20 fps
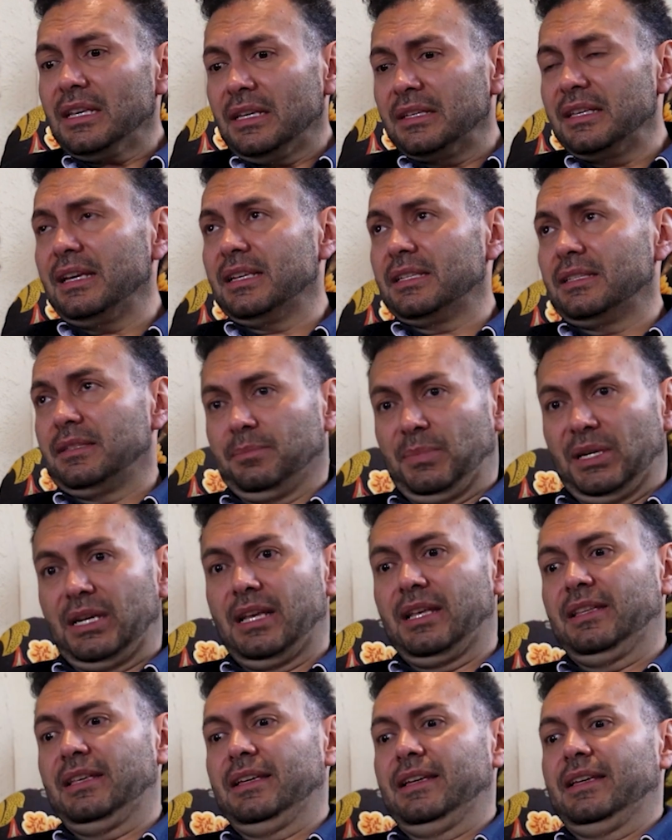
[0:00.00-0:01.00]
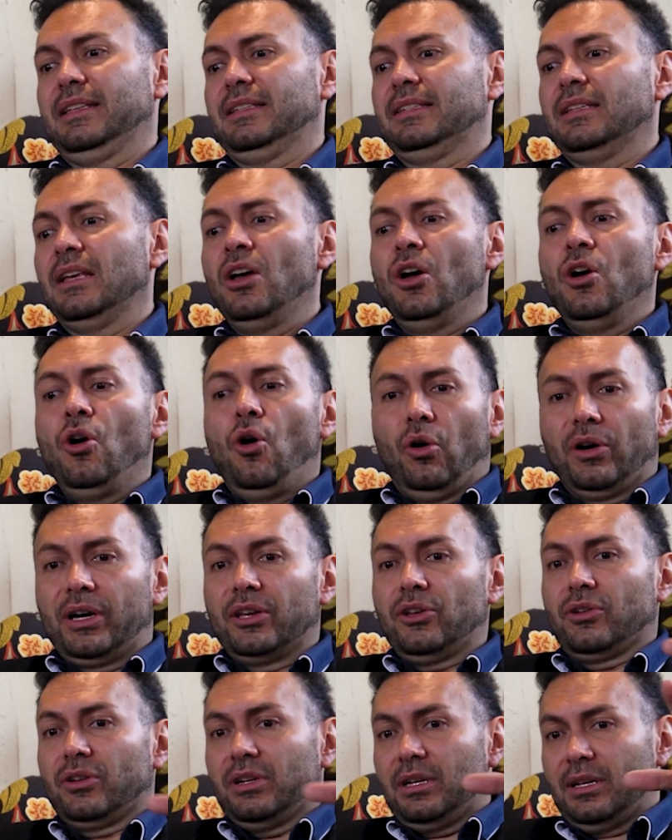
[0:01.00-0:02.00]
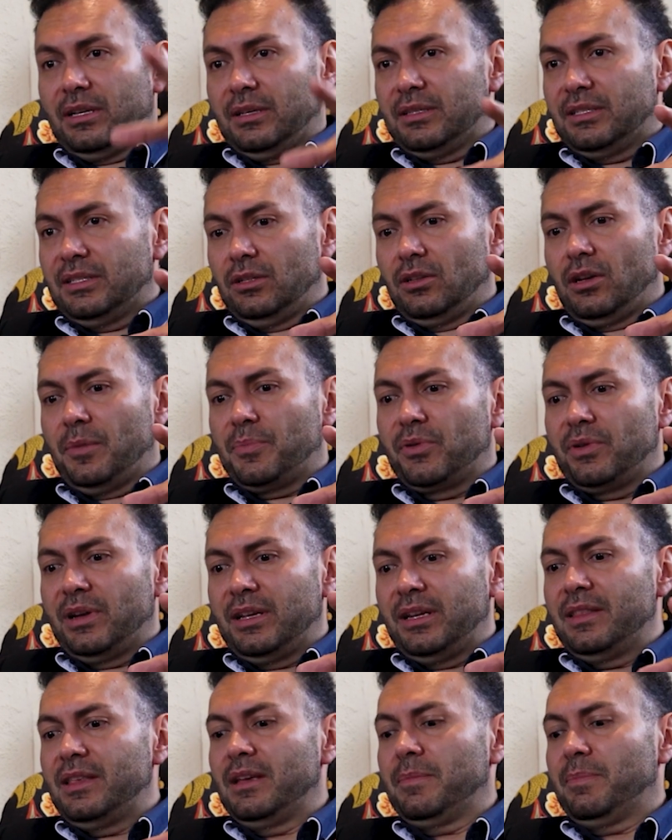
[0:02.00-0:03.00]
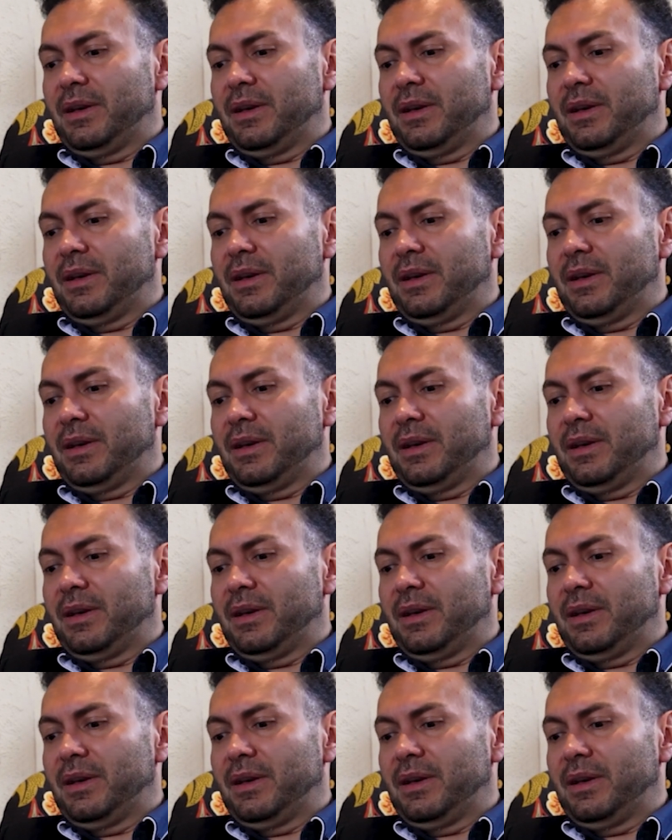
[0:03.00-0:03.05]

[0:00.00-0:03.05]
Yes, but the idea is, okay, you're gonna still operating there,